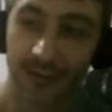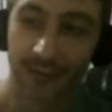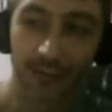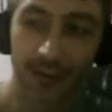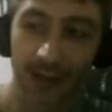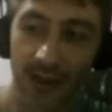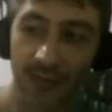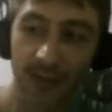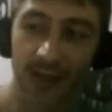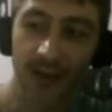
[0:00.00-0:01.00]
So we had
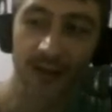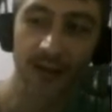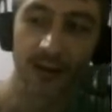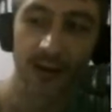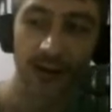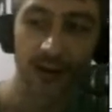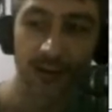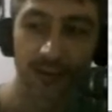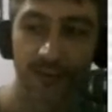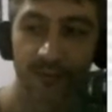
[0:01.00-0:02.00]
it back in the day, though.
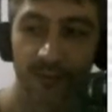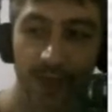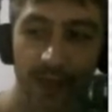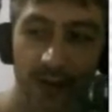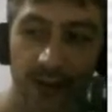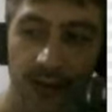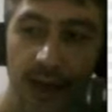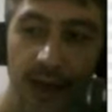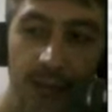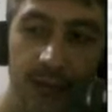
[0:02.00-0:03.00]

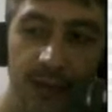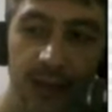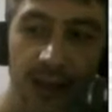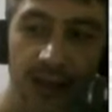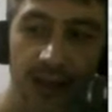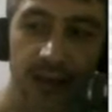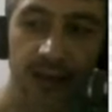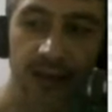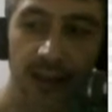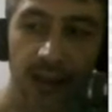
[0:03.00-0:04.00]
I'm gonna delete this
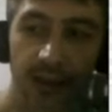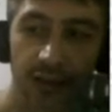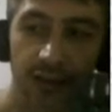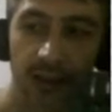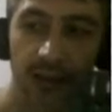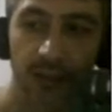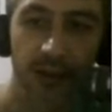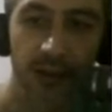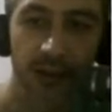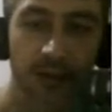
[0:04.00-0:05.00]
shit. I ain't trying to
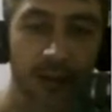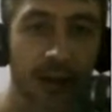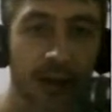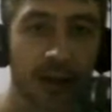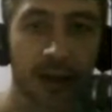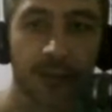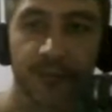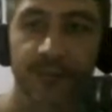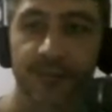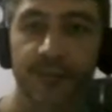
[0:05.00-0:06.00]
watch no goddamn
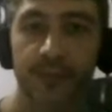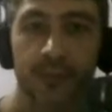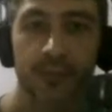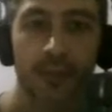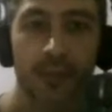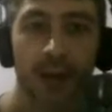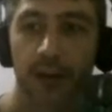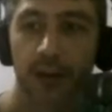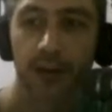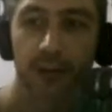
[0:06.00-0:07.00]

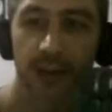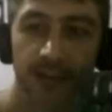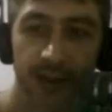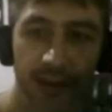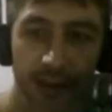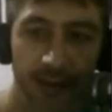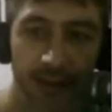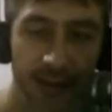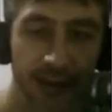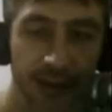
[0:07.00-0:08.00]
whatever they got on
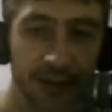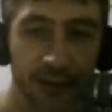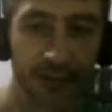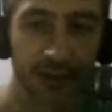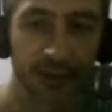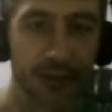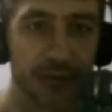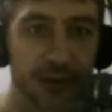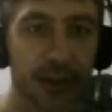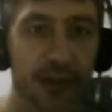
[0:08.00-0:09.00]
your TV screen, some
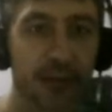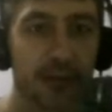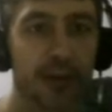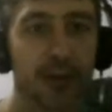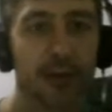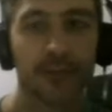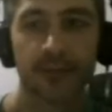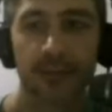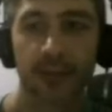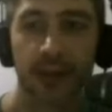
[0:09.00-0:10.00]
J-Lo
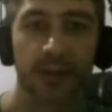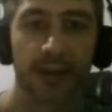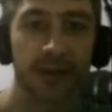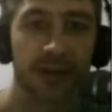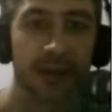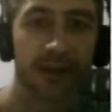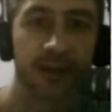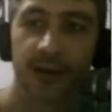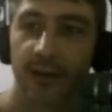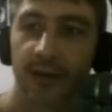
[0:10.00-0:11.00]
in the PJs
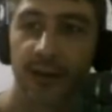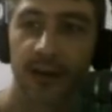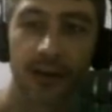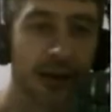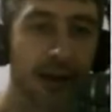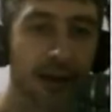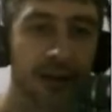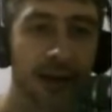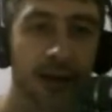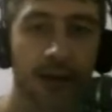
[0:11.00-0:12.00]
getting the
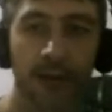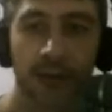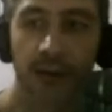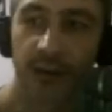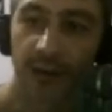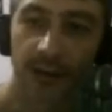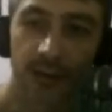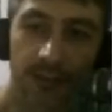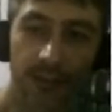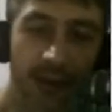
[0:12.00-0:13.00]
snake on.
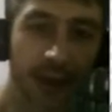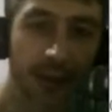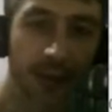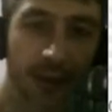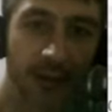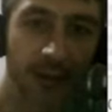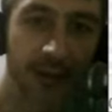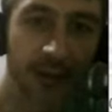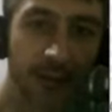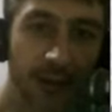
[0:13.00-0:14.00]
But now I'm on the
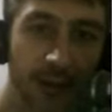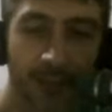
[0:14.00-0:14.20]
skateboard.